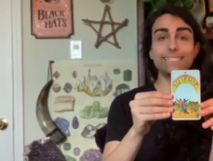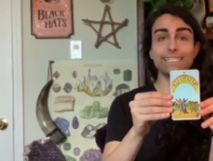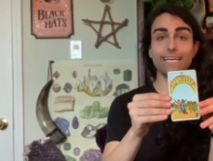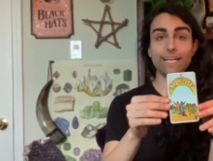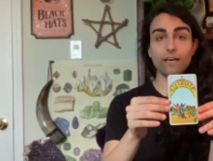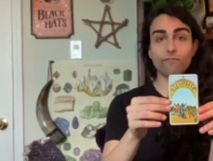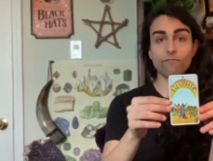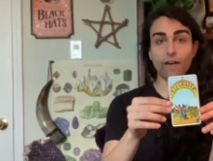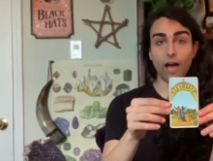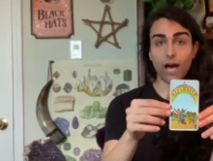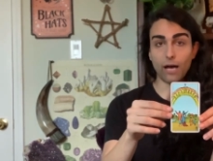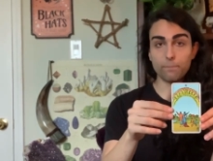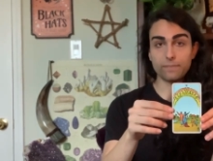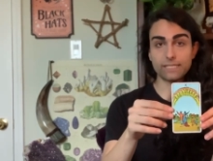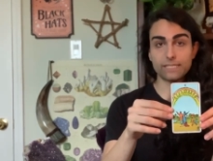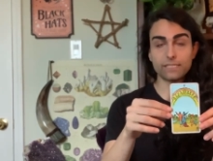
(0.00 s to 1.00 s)
Ten of
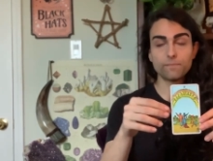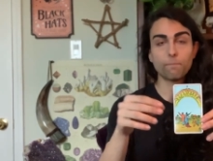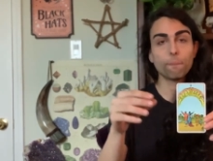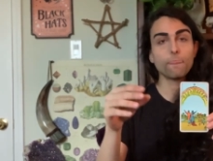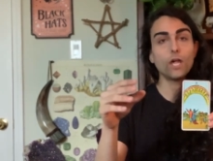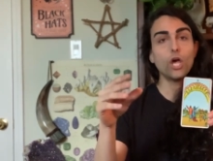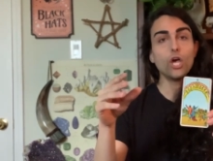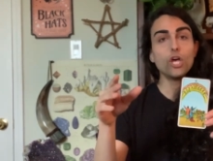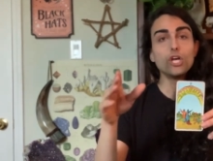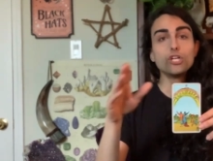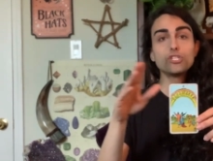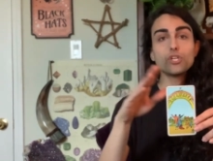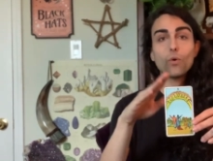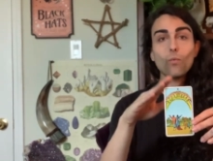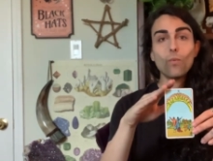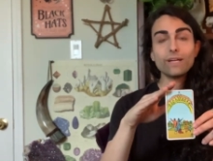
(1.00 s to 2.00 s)
Cups.
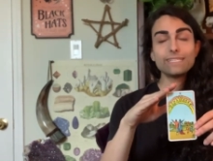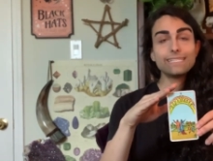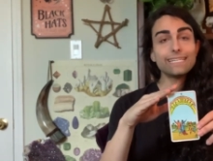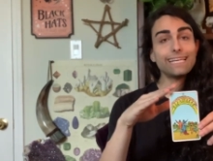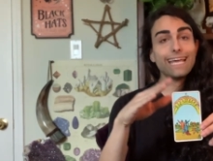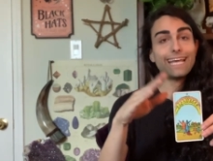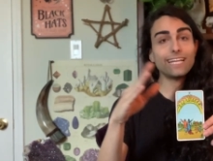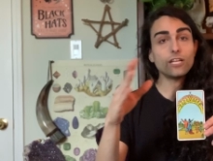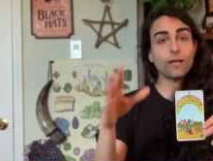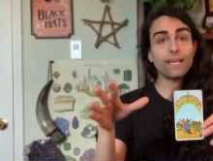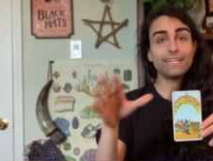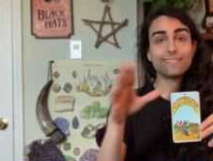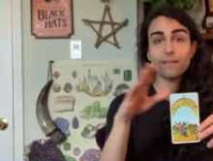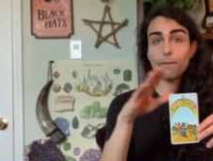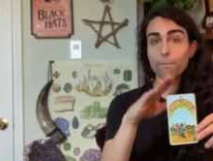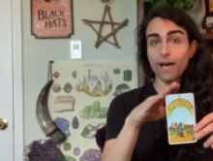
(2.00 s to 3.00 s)
So once again,
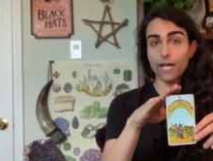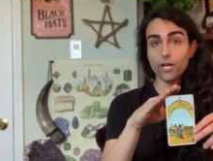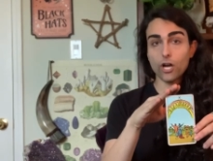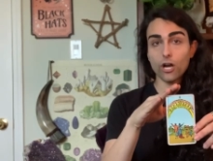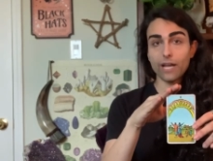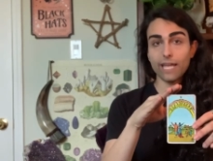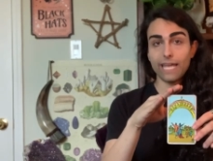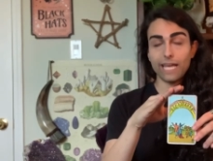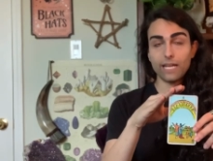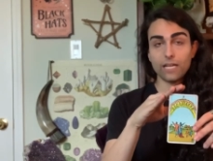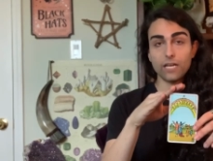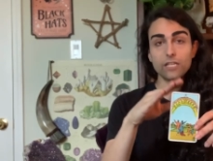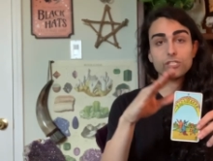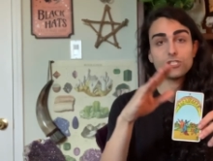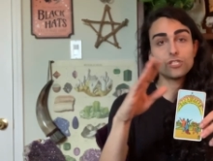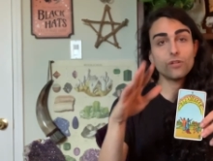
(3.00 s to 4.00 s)
it's a minor
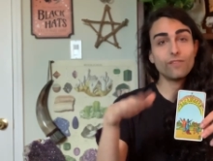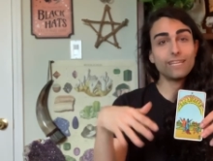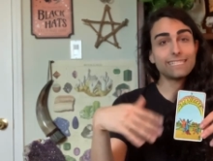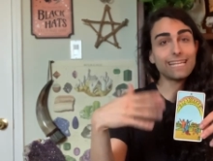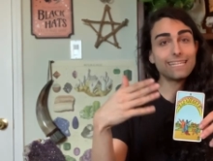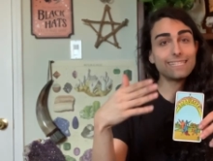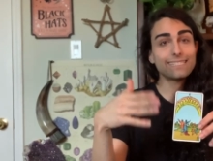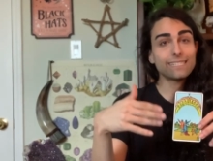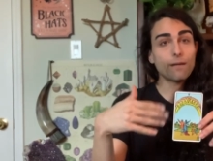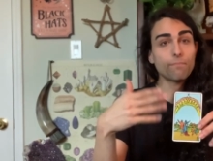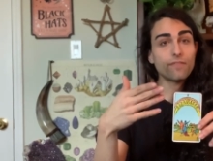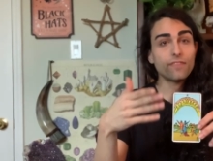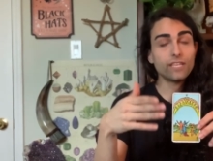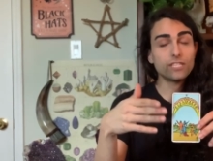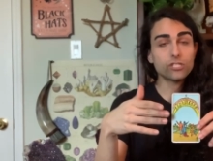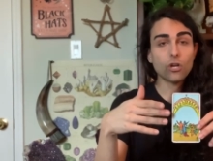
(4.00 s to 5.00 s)
arcana. So
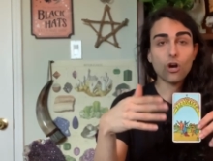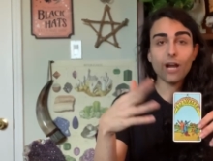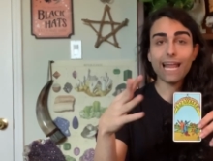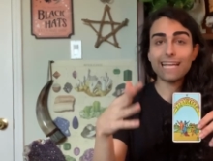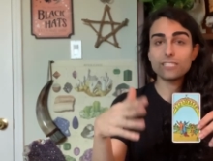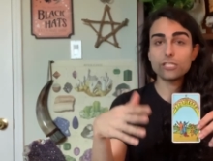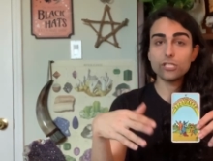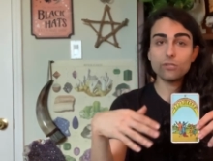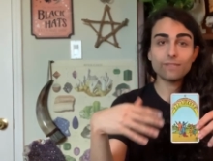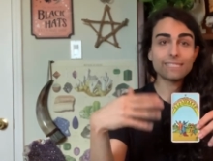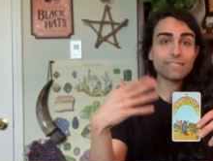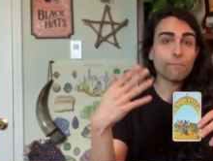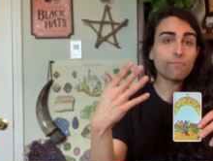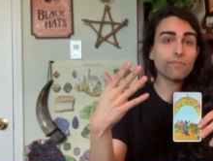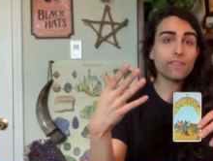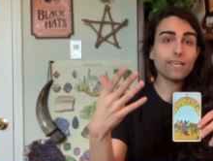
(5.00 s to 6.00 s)
this card has to do with
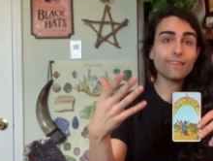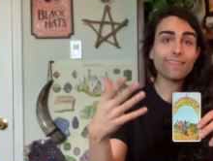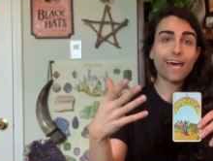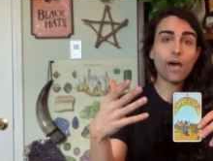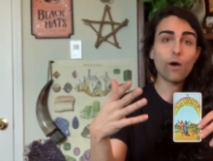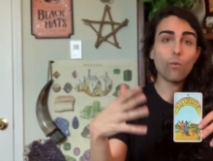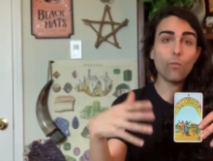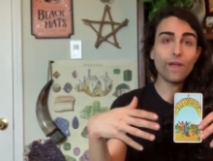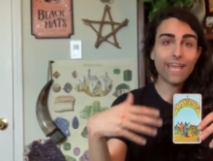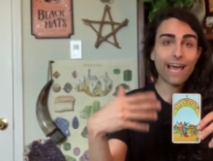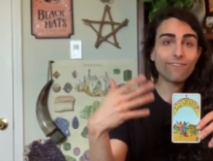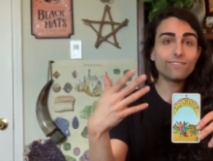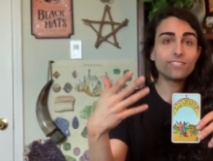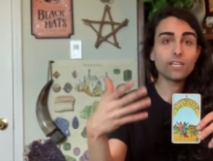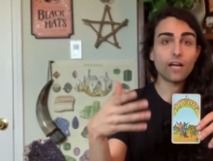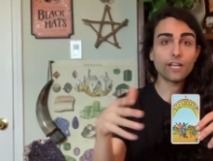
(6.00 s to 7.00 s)
something that we
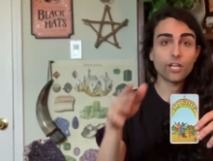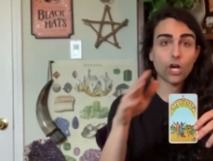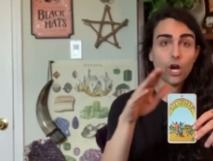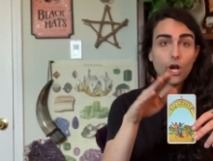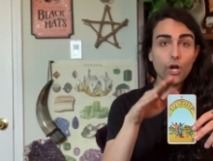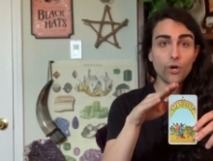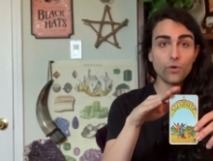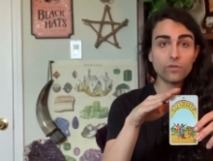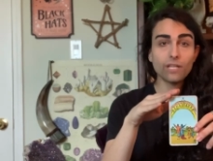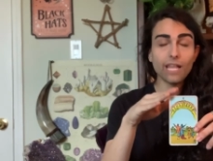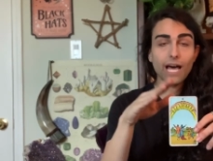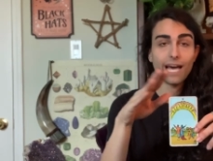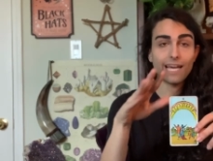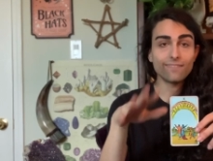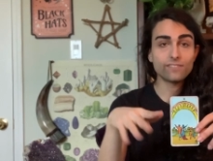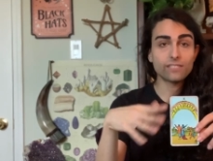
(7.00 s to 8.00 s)
have done in our own
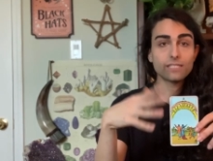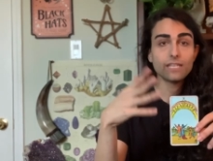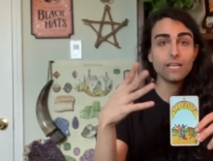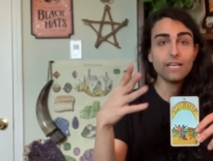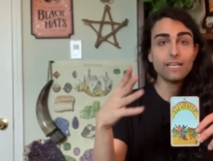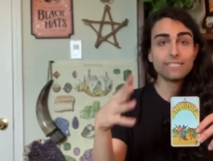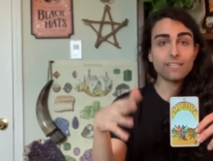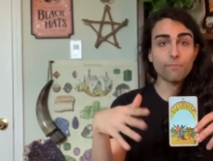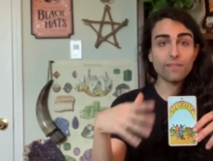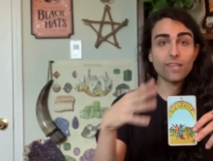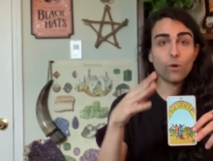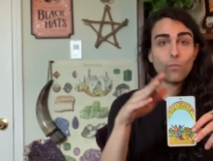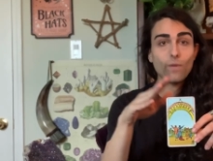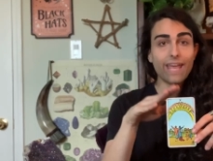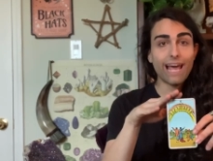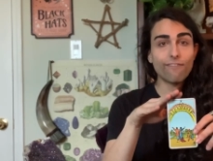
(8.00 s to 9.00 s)
lives, something
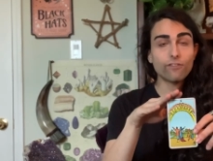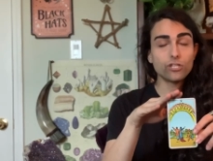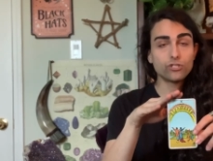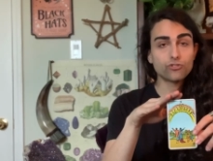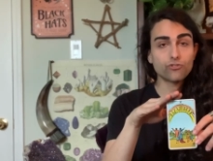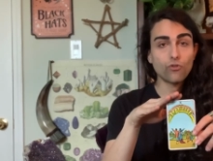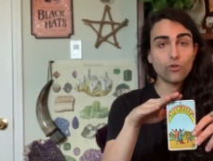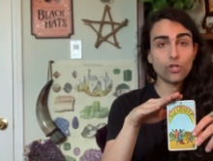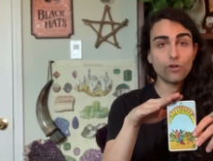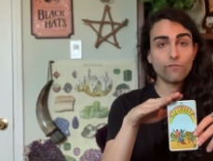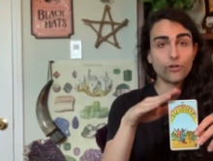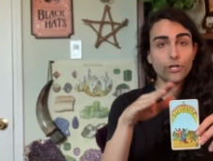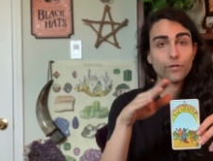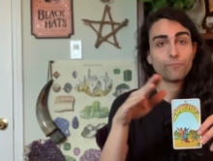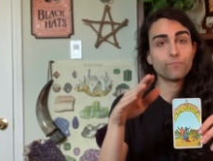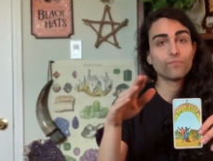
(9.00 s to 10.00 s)
that we have control
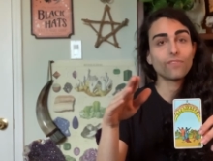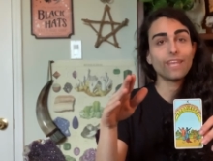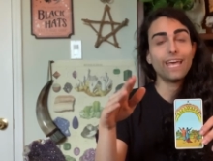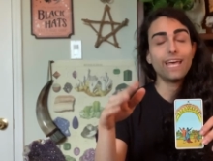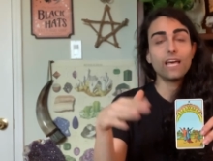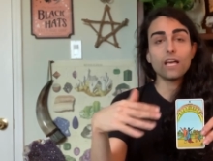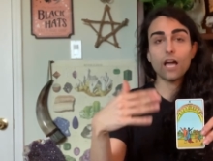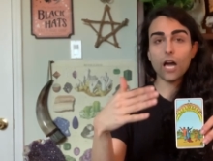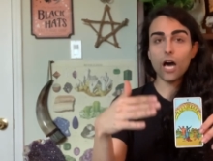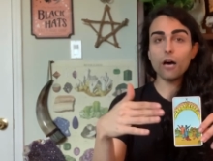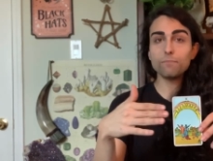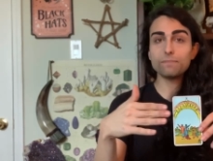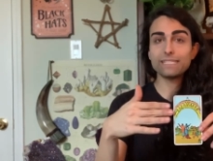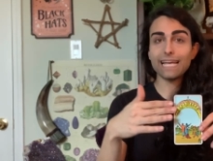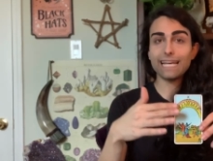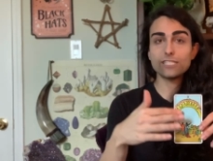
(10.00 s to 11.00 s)
over.
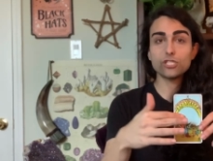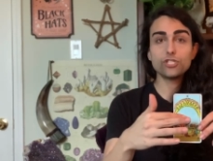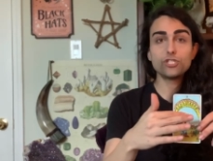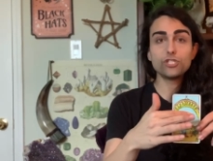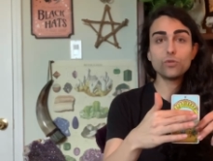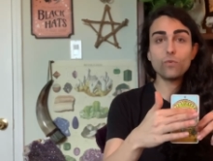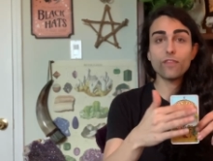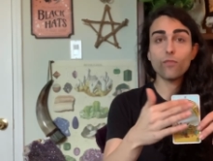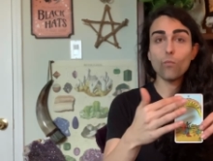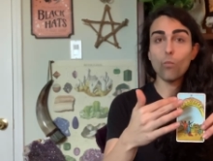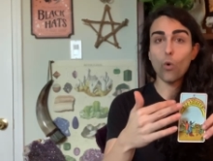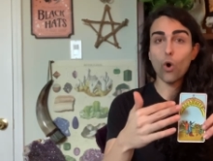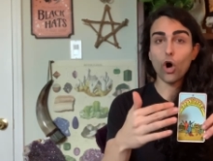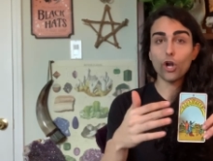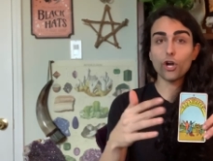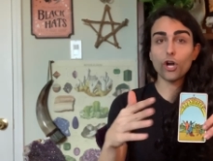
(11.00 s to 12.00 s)
Cups has to do with
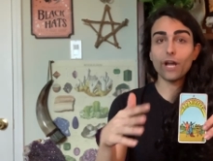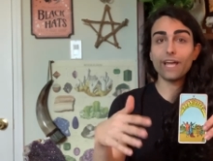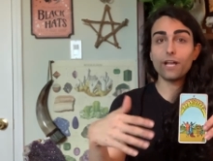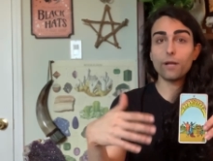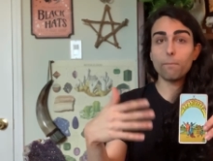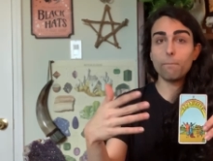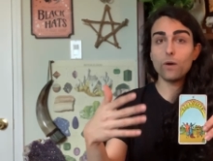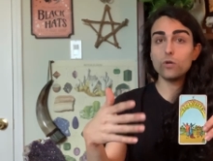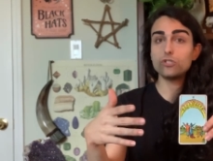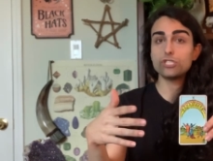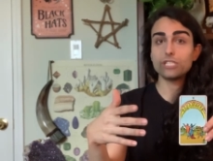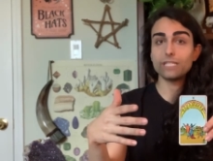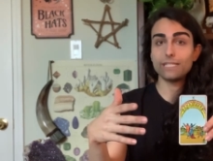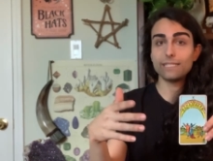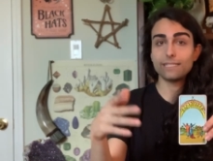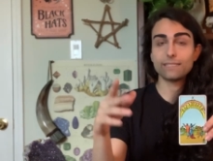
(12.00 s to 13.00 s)
water and
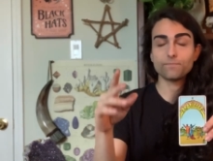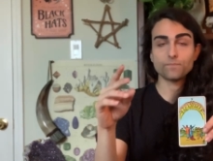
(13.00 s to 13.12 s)
emotions,